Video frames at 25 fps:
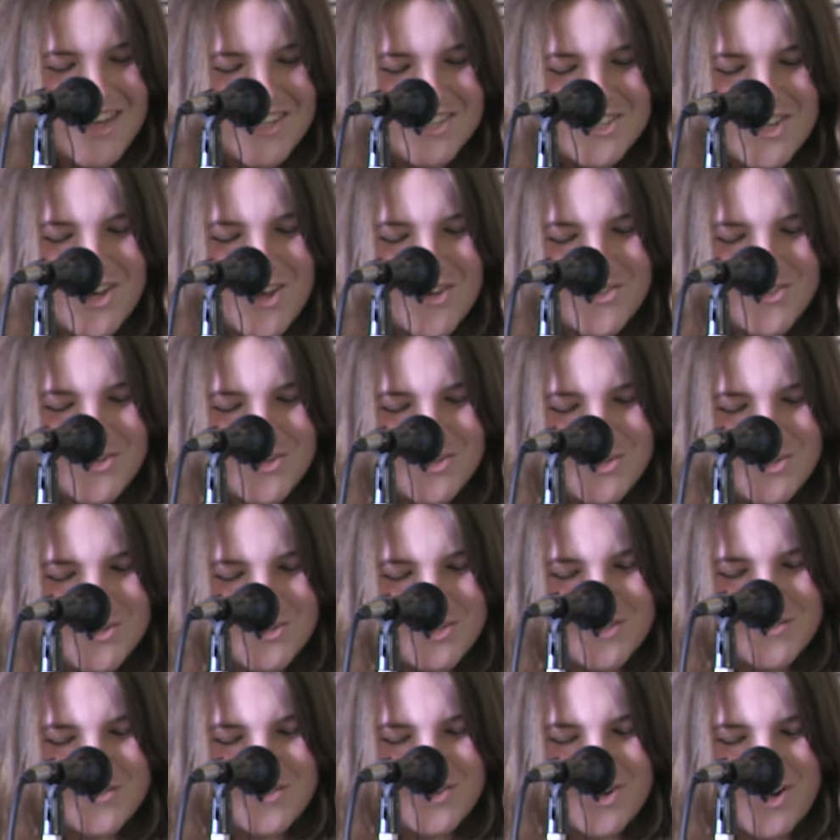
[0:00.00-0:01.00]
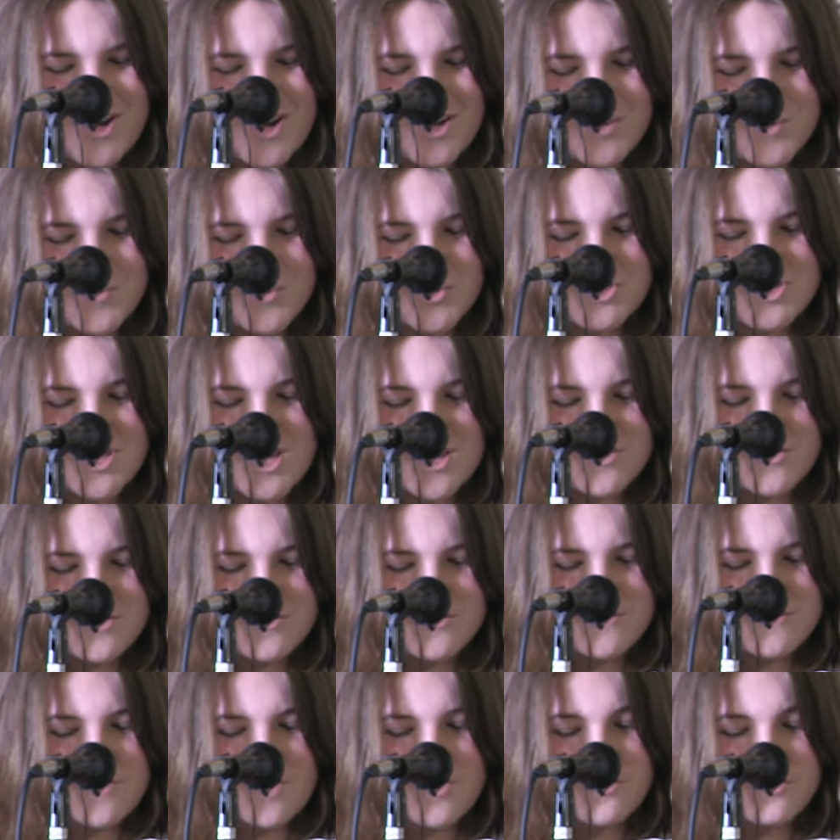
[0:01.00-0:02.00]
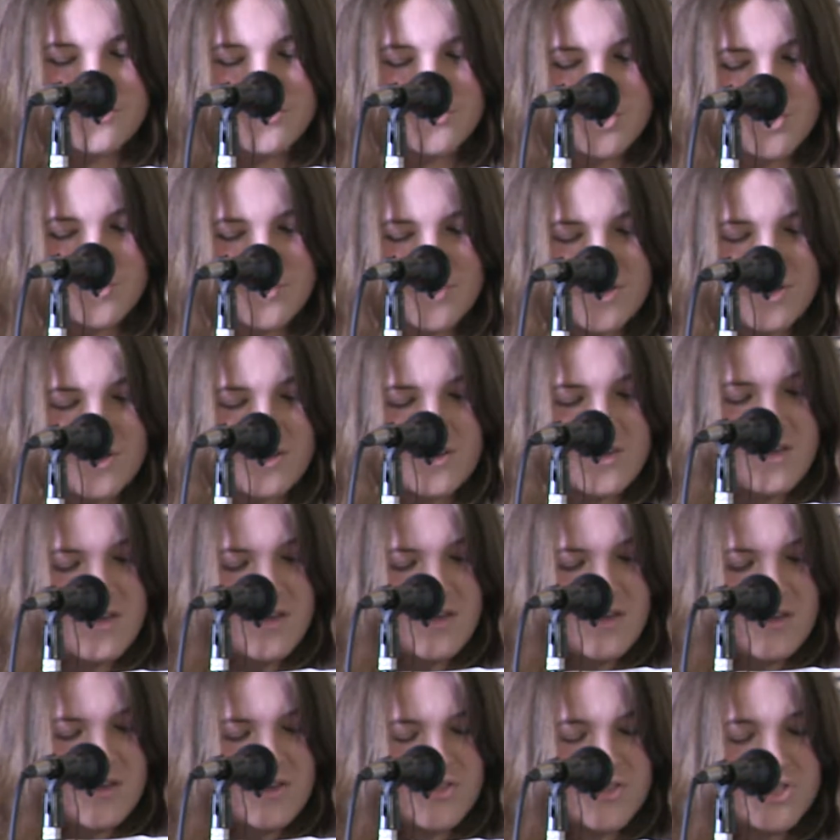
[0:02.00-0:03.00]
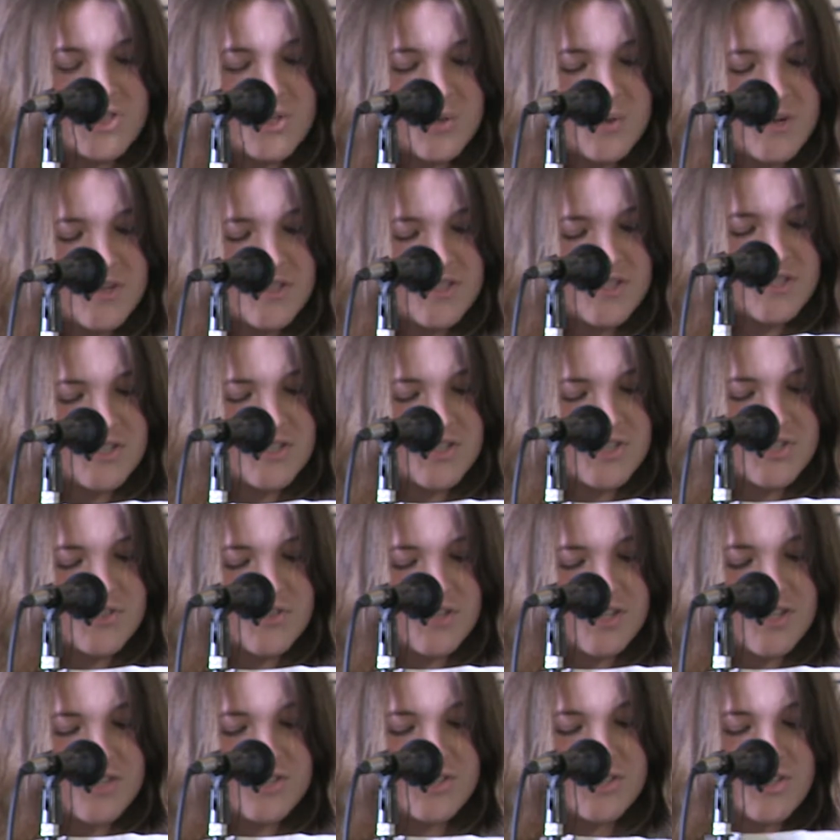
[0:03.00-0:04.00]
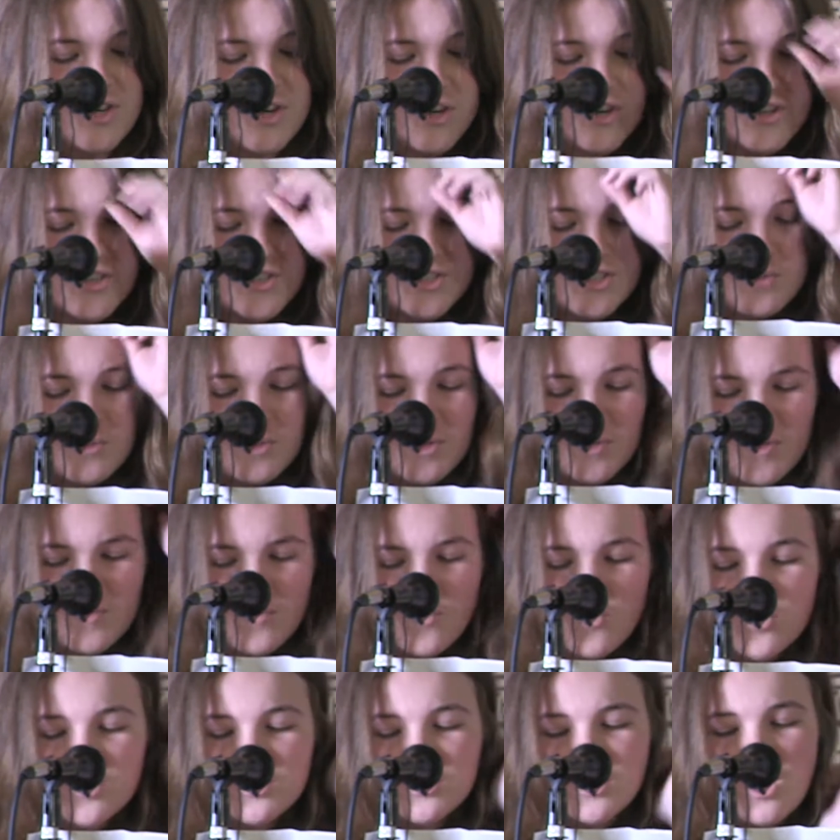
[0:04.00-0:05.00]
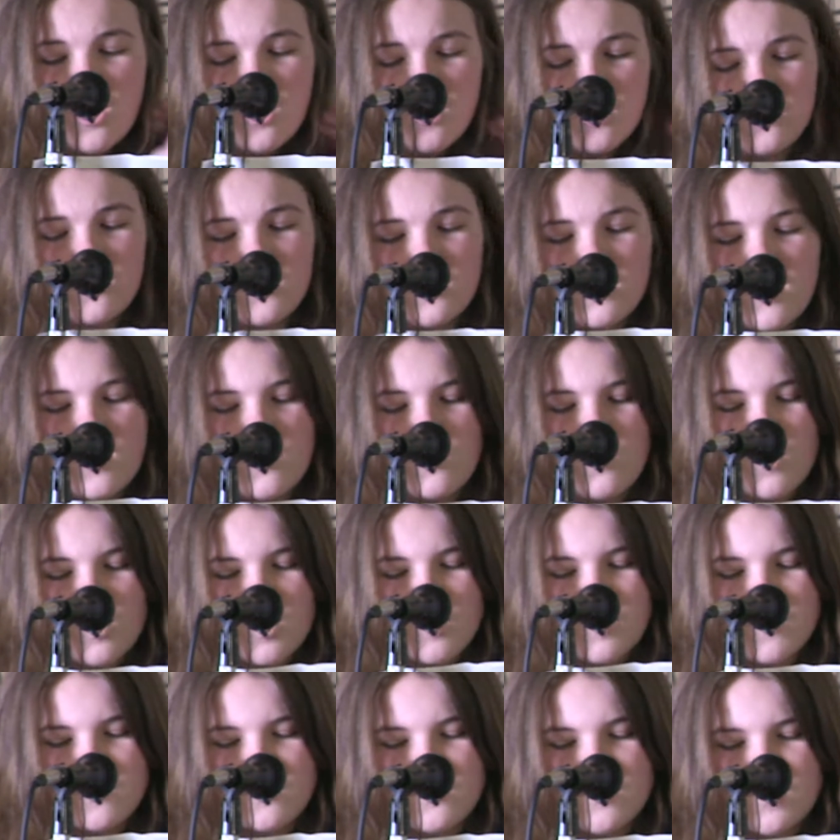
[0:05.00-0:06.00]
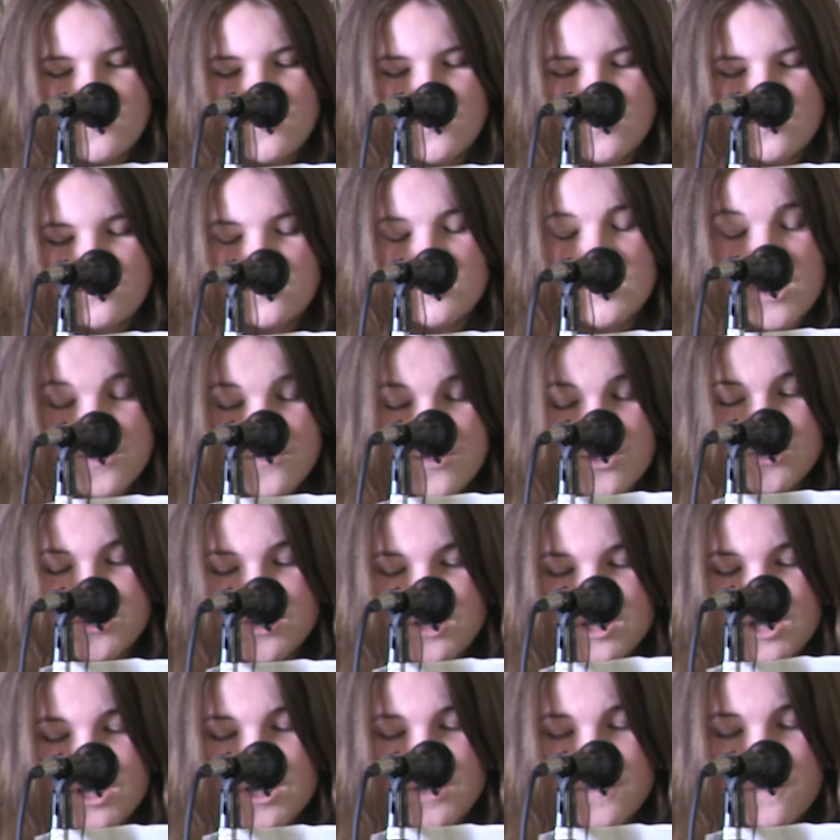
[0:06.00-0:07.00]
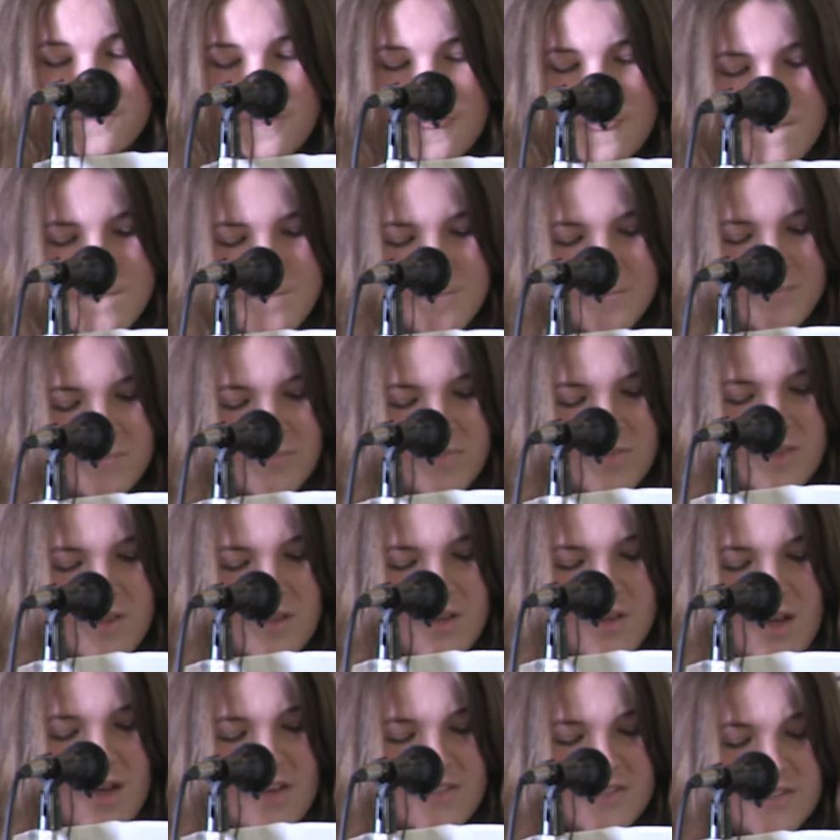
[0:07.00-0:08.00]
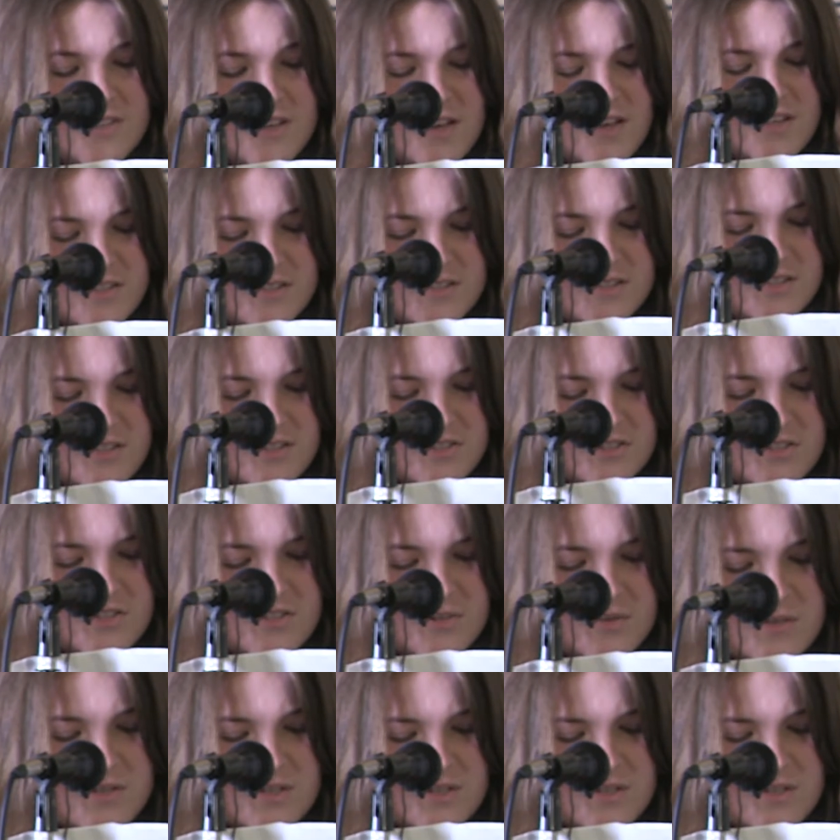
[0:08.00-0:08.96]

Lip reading: taught those who live here how to protect their fellow crewmen, the tourist industry has encouraged them to be more tolerant and welcoming of diversity. As these two